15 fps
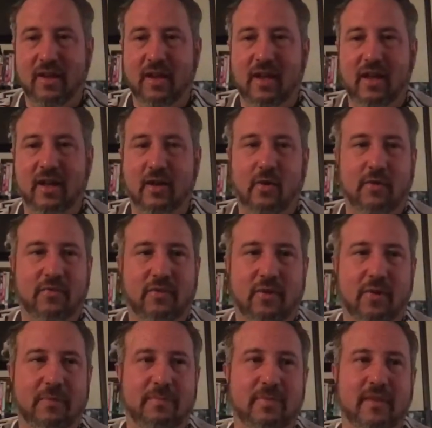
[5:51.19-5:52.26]
uh, going
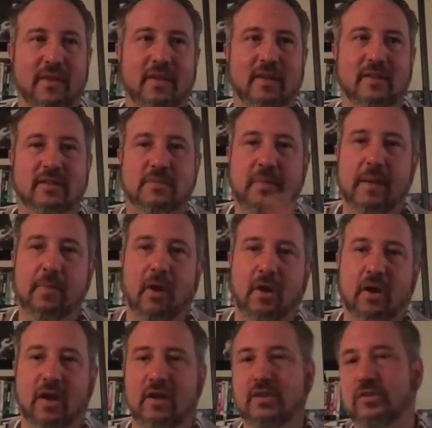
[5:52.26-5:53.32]
from speedball
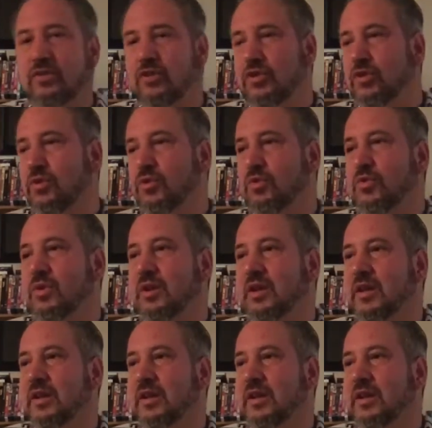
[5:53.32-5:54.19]
gun to